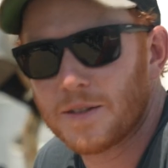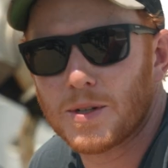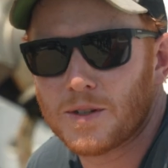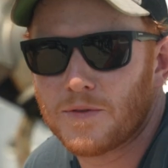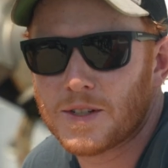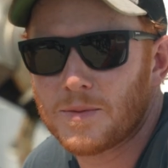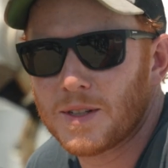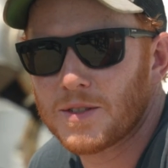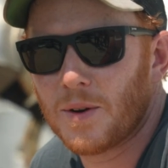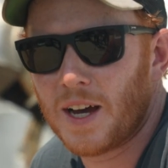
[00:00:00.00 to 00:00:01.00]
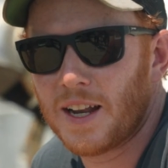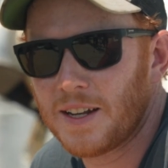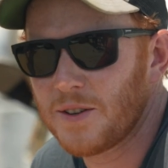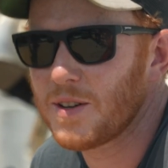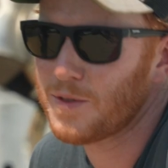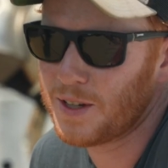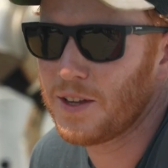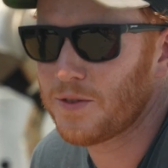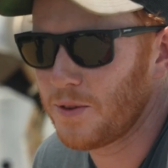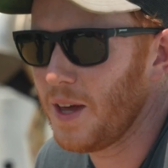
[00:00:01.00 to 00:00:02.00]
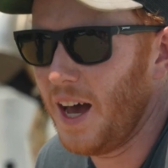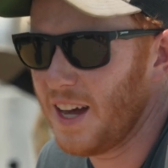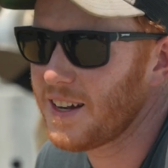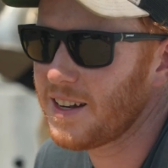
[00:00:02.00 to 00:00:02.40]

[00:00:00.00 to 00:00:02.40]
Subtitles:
commercial fisherman, so I got into it really through that.